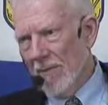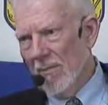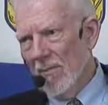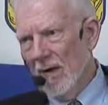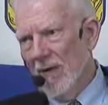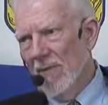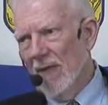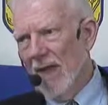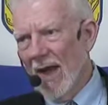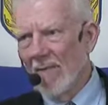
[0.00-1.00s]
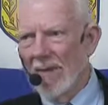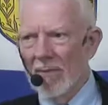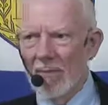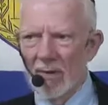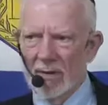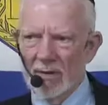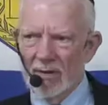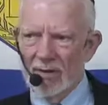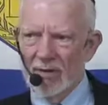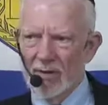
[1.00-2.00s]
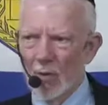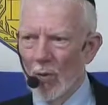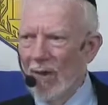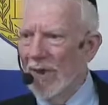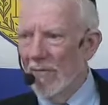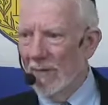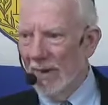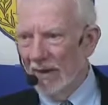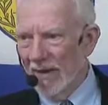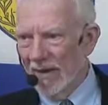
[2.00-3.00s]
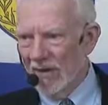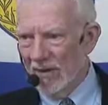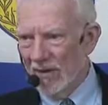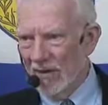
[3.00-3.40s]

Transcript: But he became that burden just so we could be cleansed.